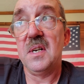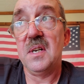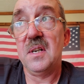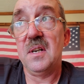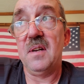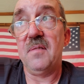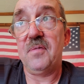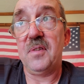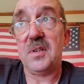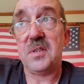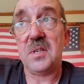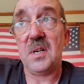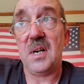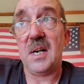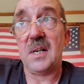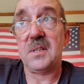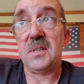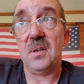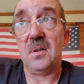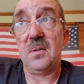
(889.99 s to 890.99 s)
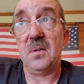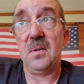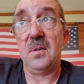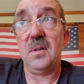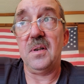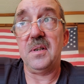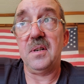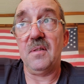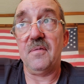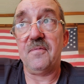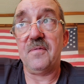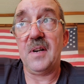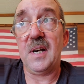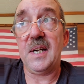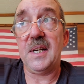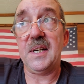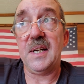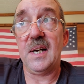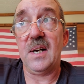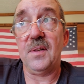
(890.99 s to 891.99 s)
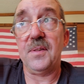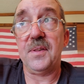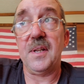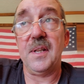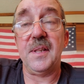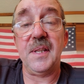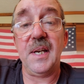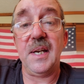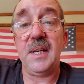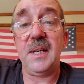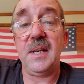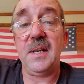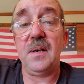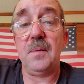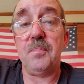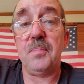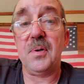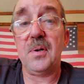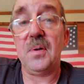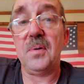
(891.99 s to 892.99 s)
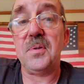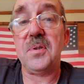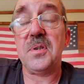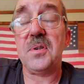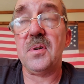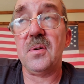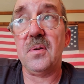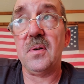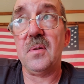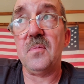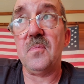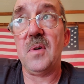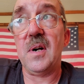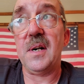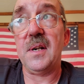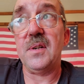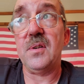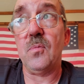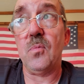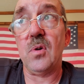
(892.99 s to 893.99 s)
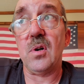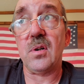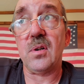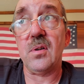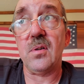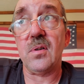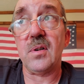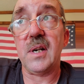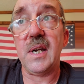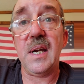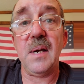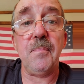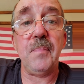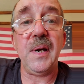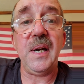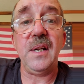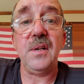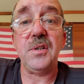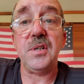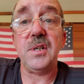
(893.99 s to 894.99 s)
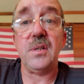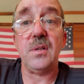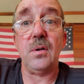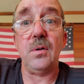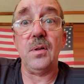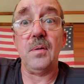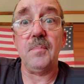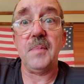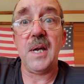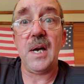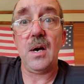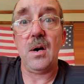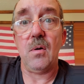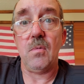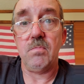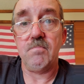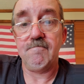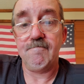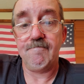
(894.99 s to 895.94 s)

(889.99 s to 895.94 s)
if you talk to Ola, you'll find out that they had approached her and wanted to work her campaign, and she told them no.